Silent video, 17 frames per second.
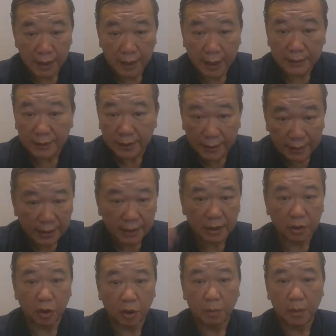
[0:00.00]
I said, lead a
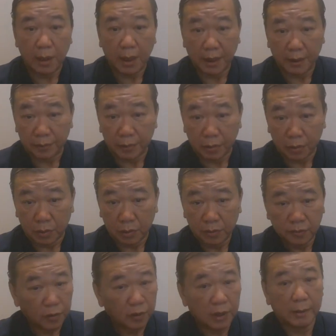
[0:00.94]
normal life.
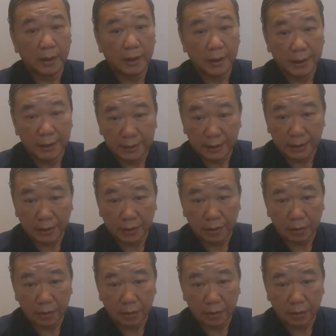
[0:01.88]
Forget about cancer.